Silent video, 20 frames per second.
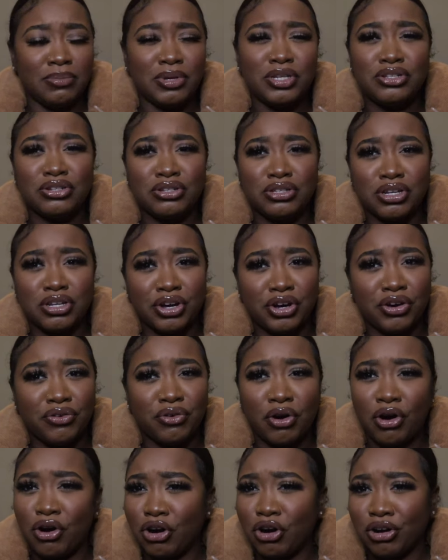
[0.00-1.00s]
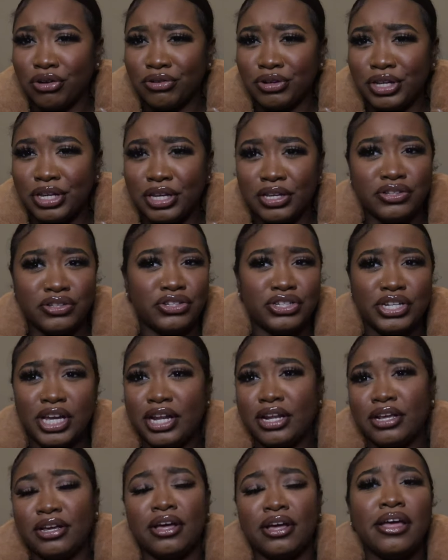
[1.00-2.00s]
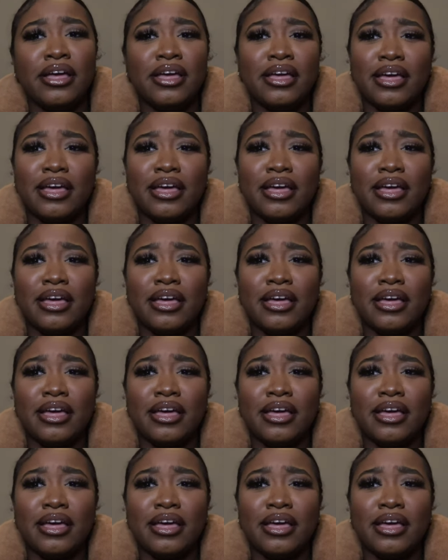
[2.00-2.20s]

pictures of Ari and Jada